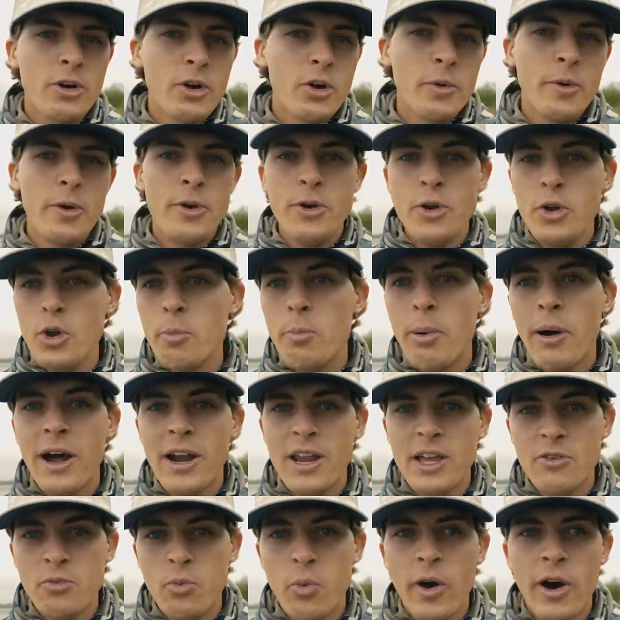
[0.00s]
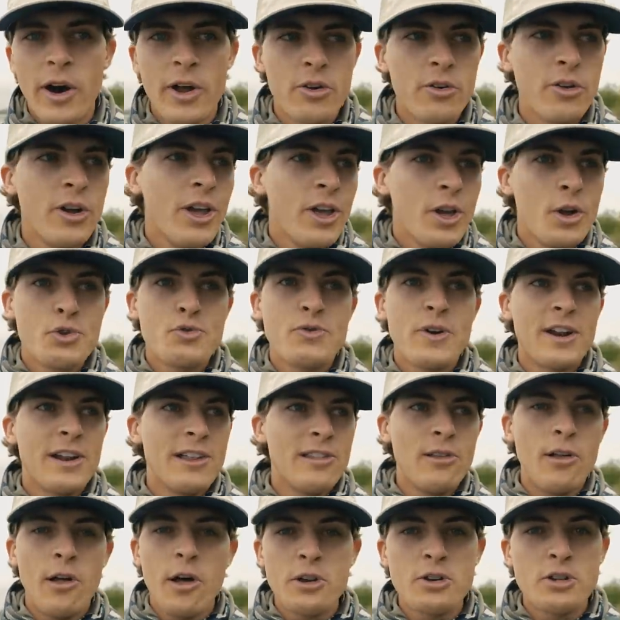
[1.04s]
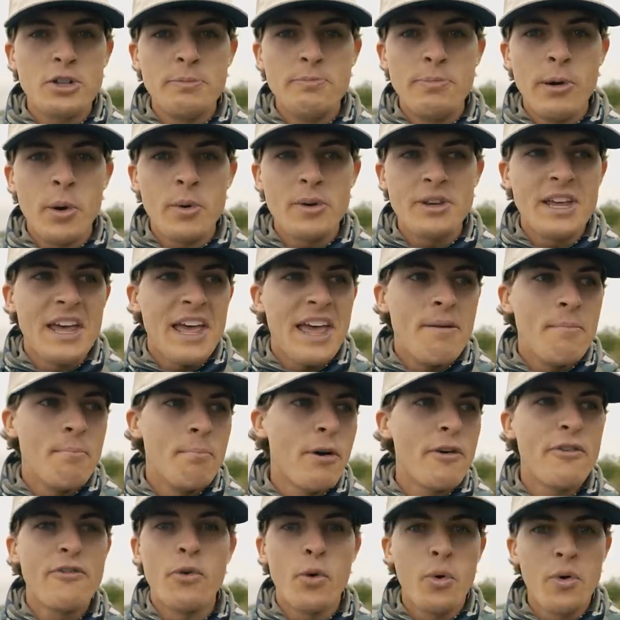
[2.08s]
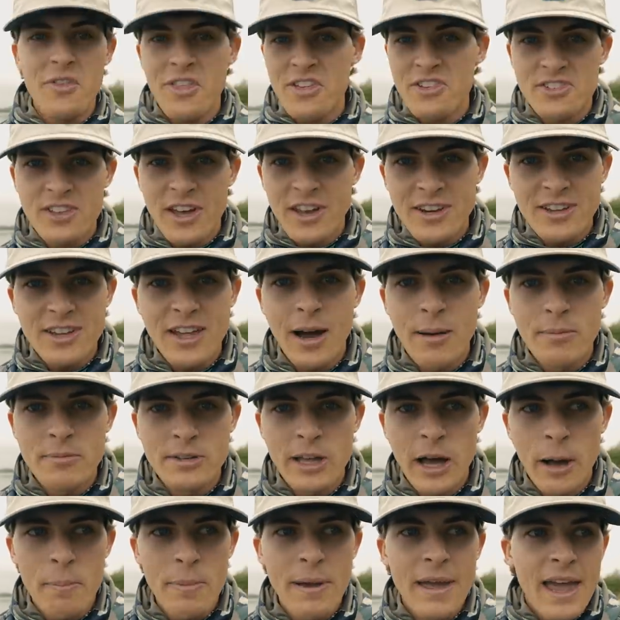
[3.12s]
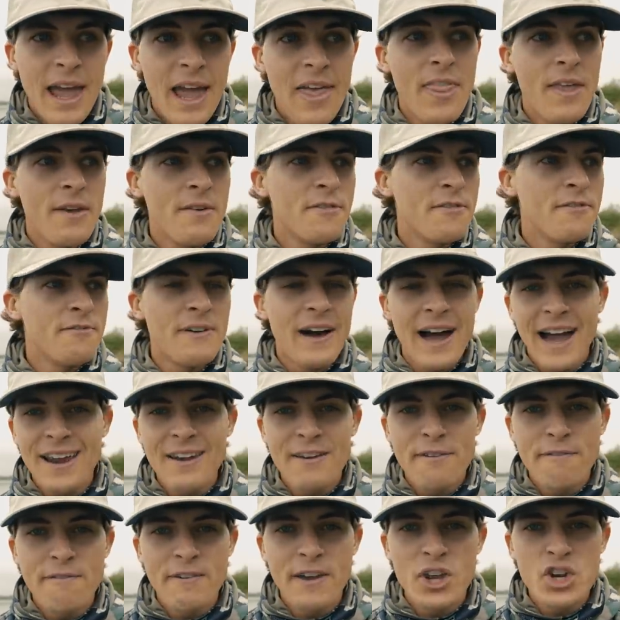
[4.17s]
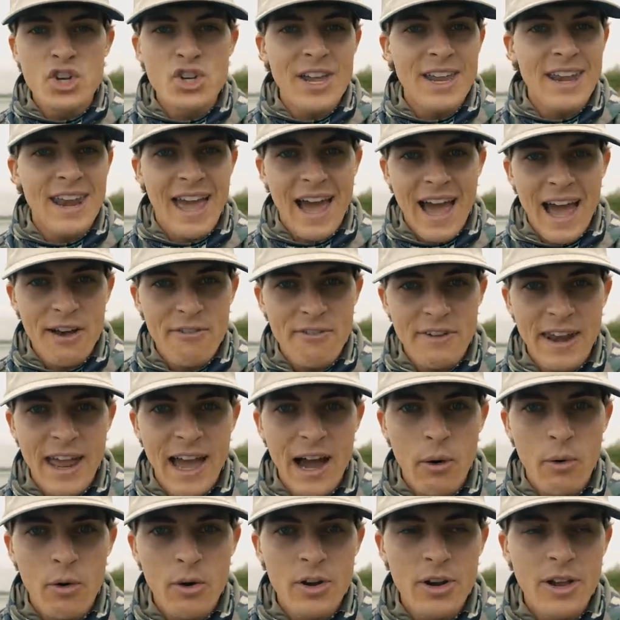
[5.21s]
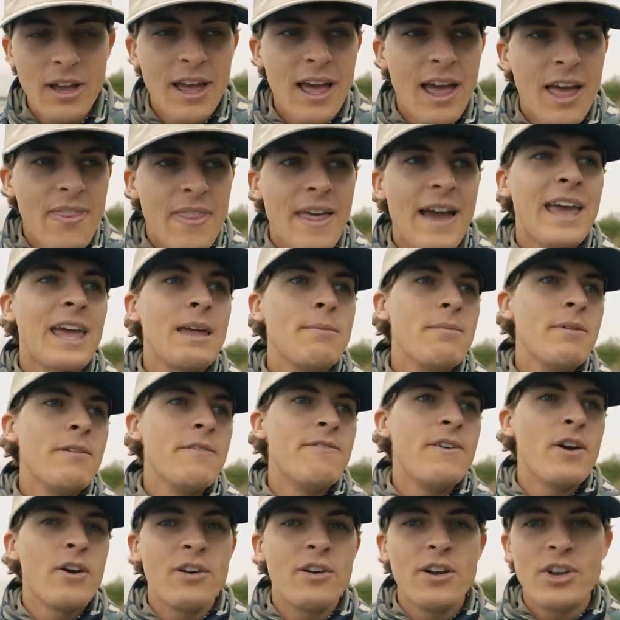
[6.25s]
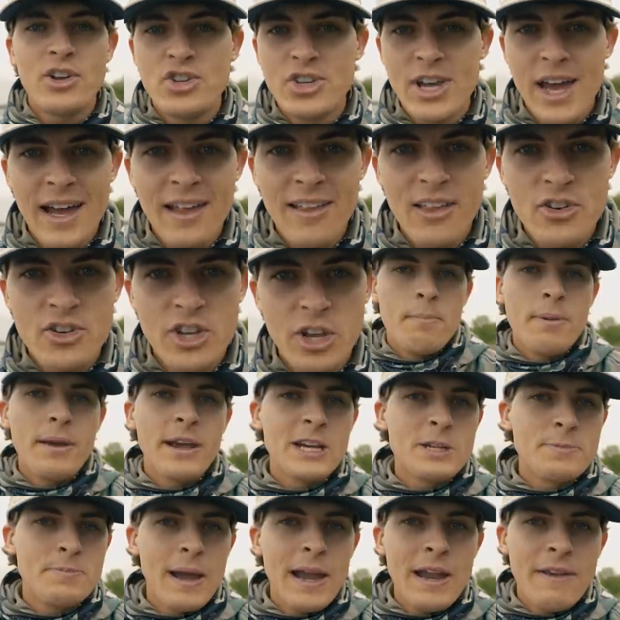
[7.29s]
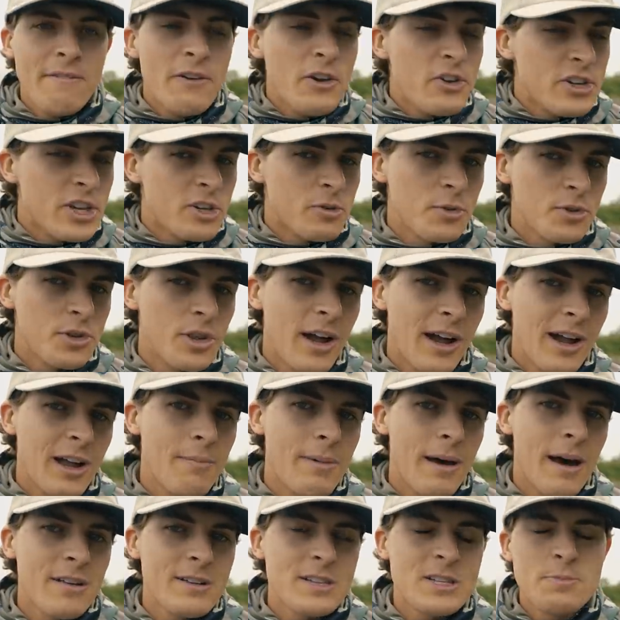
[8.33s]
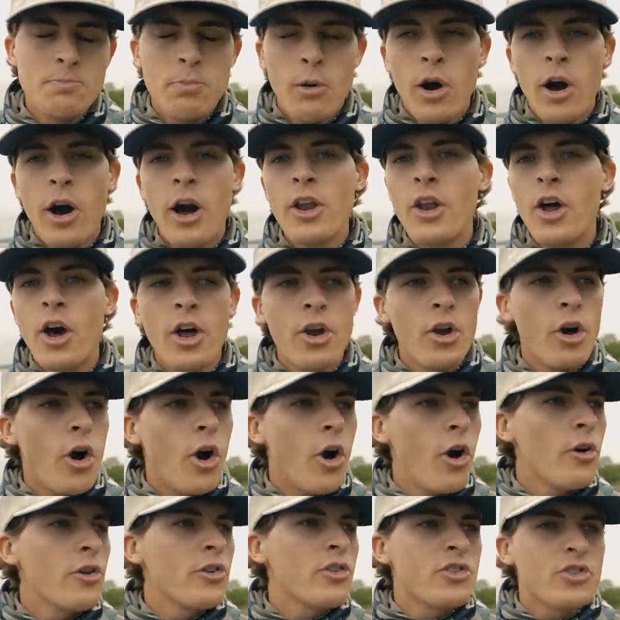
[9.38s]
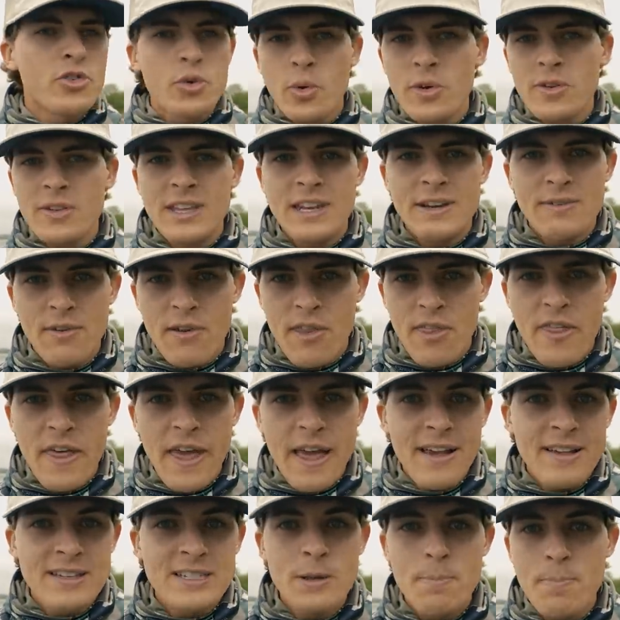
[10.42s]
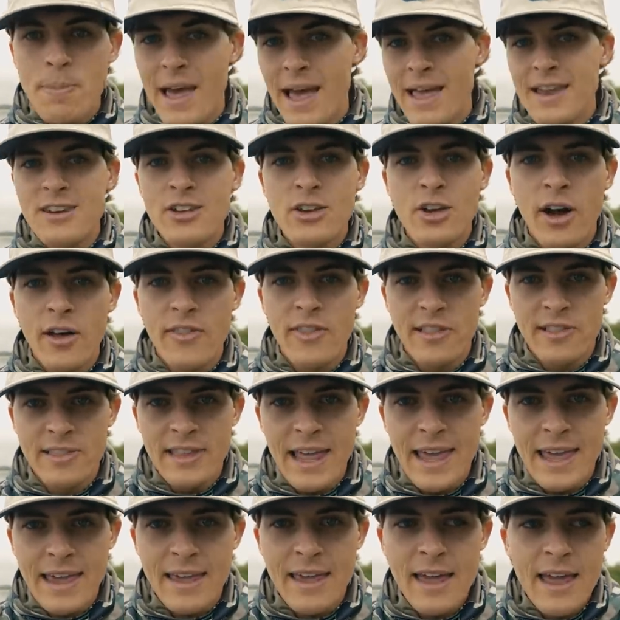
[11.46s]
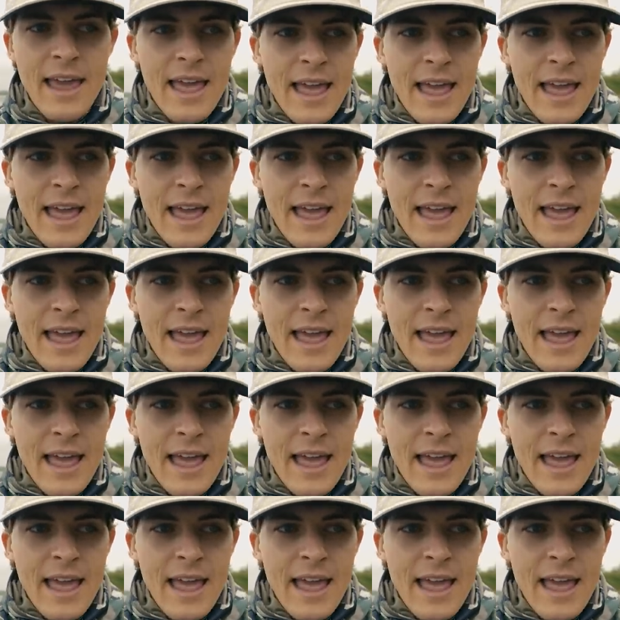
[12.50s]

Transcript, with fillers: to go to a new body of water, water, you're trying to launch the boat before the sun comes up and then find fish in half an hour, that can be very challenging because bait fish, as we'll talk about, spawn on all sorts of different things depending on the lake.